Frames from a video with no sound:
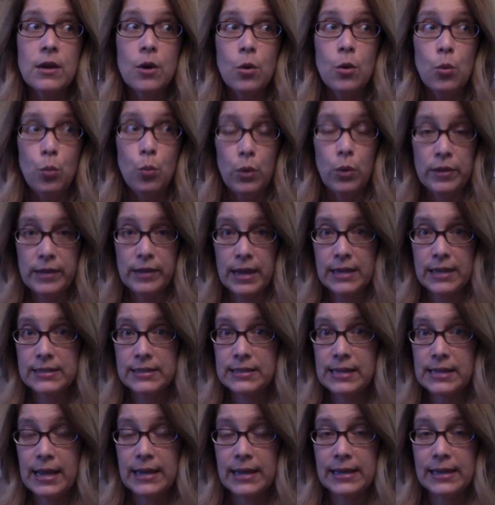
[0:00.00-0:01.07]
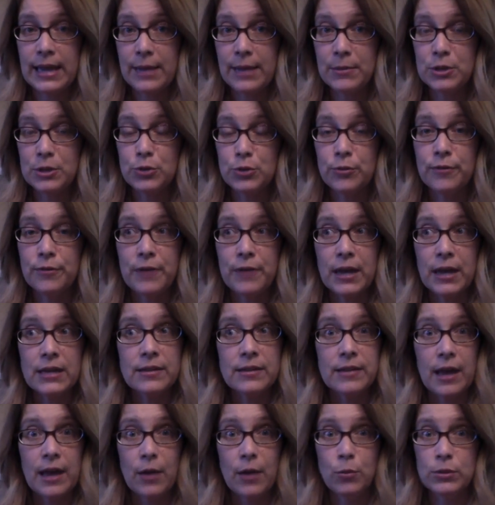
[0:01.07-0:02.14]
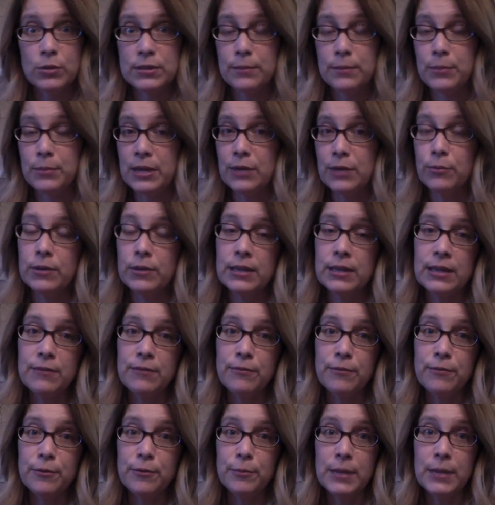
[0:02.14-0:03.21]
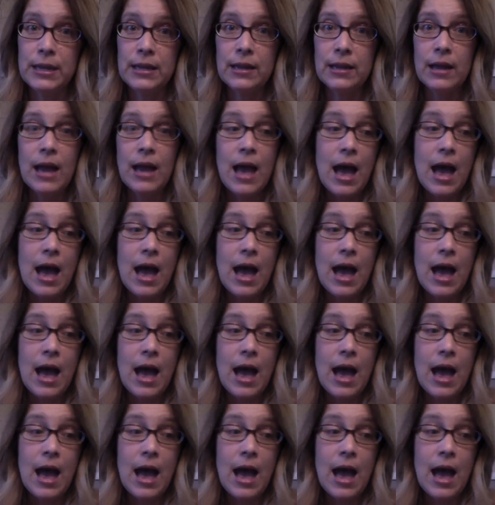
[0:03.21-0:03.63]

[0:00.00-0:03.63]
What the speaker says: when the ACA came into effect, that was a big relief for me.